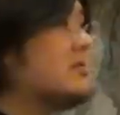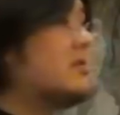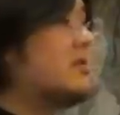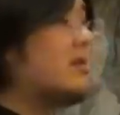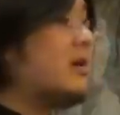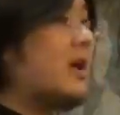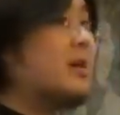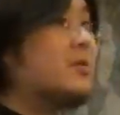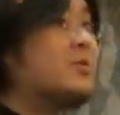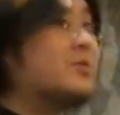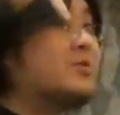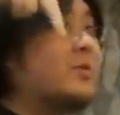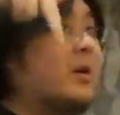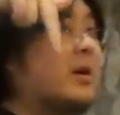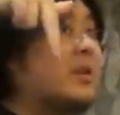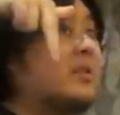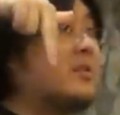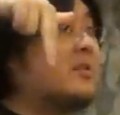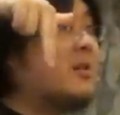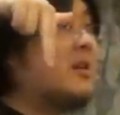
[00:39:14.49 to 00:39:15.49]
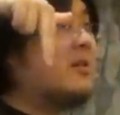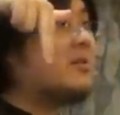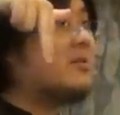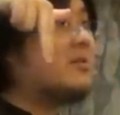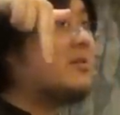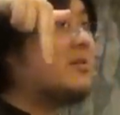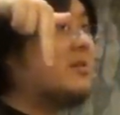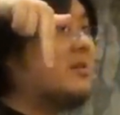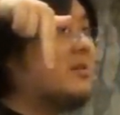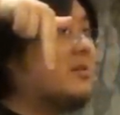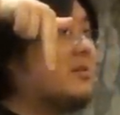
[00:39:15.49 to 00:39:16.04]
The guy who was riding the donkey.